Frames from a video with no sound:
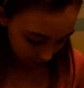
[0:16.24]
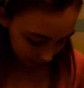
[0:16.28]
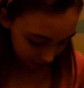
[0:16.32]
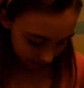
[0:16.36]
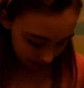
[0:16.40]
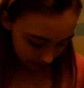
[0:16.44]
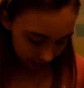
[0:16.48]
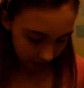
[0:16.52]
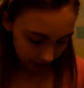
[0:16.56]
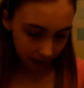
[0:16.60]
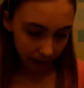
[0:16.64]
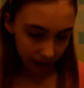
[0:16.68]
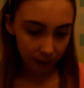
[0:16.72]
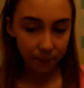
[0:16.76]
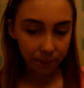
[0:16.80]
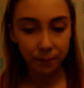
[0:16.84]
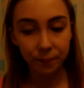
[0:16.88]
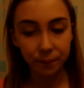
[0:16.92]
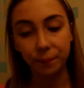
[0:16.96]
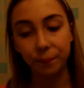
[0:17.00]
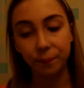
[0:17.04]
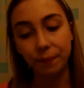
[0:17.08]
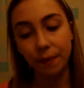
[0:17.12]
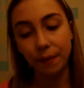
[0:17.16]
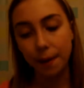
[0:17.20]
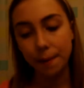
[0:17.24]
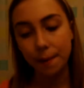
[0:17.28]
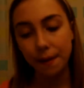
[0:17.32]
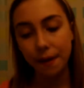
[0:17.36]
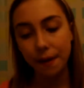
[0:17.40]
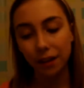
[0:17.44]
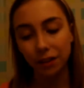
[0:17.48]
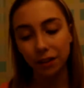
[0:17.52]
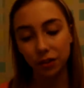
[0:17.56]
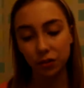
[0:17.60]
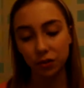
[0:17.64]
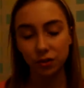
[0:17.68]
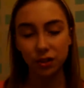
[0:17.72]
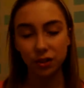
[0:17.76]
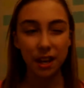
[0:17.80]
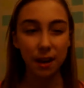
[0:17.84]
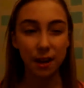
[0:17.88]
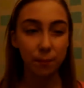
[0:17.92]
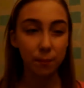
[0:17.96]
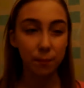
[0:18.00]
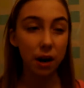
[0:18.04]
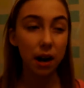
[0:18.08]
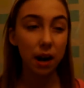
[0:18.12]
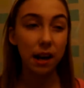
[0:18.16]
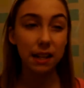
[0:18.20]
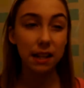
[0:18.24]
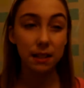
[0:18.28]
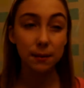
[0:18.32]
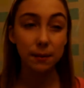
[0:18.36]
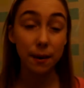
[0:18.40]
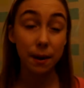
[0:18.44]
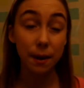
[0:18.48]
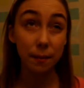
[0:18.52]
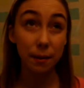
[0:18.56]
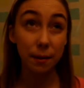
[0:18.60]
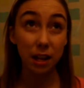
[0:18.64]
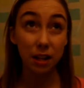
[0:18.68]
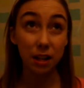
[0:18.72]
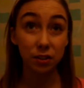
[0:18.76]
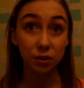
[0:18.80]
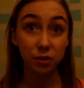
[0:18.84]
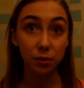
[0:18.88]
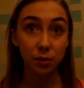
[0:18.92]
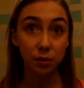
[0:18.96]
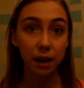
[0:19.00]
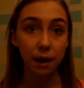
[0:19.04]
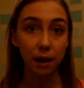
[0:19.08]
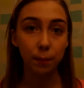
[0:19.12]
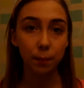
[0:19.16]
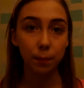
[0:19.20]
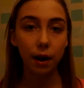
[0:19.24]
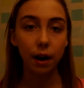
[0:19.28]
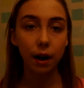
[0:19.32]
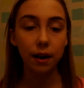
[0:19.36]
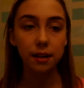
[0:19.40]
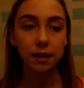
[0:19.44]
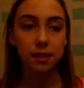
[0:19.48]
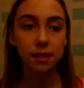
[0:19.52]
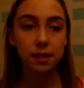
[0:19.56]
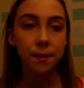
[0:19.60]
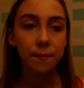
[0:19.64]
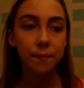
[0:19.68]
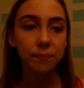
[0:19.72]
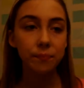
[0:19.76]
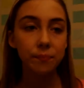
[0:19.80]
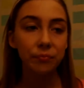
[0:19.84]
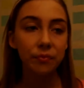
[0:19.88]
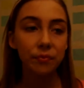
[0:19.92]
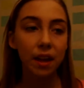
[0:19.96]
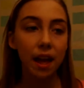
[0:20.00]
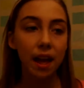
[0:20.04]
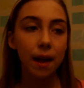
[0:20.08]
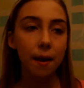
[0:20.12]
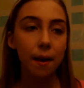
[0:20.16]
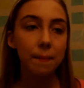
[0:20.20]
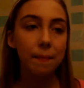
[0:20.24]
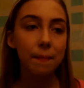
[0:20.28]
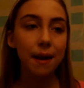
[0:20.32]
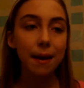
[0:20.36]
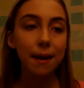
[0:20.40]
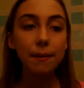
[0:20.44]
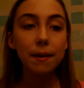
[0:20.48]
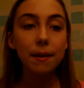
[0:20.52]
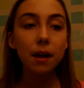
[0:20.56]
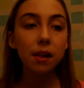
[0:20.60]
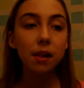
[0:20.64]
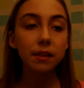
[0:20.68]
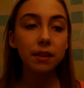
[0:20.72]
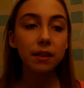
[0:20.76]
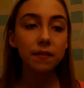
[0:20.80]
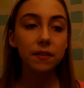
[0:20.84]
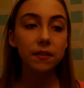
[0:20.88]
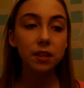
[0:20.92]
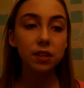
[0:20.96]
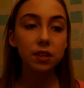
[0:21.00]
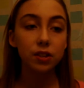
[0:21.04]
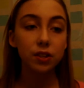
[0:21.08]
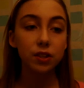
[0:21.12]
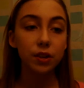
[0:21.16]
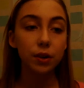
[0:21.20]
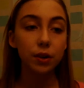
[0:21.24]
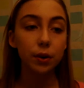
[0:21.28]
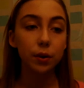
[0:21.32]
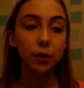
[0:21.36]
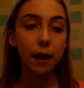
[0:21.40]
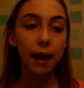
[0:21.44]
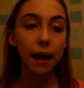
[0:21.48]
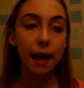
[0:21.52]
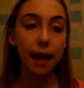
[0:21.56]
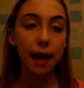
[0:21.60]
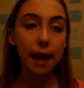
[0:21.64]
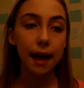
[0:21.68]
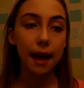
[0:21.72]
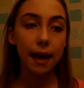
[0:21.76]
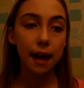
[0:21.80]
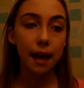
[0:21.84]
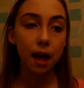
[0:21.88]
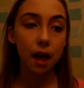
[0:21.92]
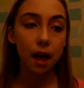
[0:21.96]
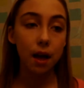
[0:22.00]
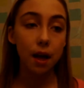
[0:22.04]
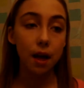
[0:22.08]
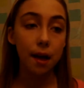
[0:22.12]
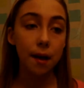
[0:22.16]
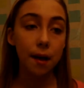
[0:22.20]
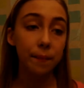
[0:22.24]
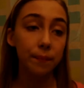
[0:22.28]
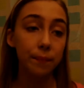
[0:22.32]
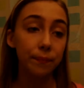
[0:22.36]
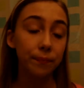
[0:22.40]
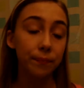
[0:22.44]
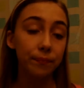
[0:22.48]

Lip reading: be it. Maybe I'll do skin products, maybe I'll do hair products. Maybe I'll even do a